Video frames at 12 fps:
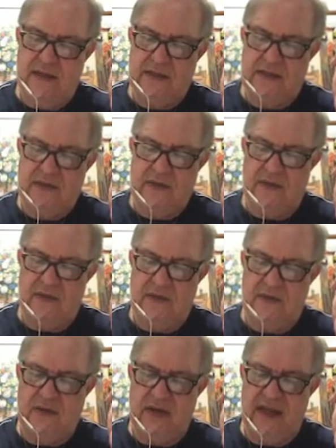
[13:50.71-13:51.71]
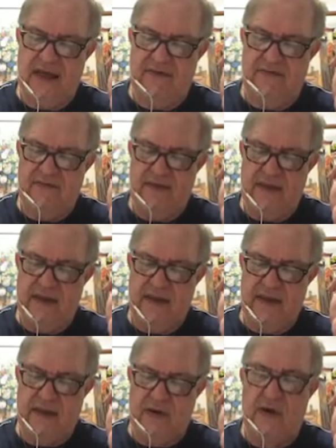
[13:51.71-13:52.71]
So we're going to have
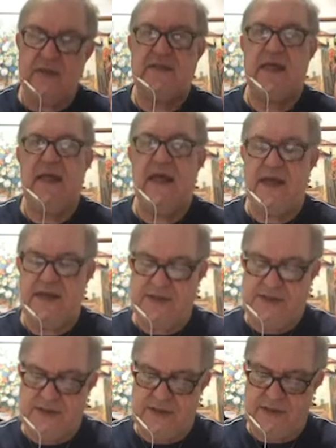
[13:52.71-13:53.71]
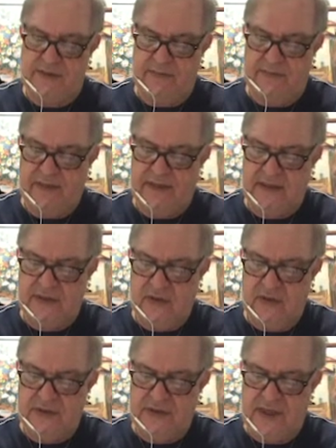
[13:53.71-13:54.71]
E cross H plus the
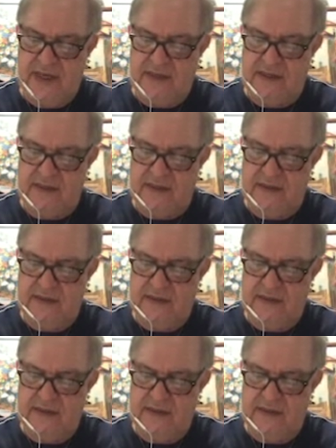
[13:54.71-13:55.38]
conjugate,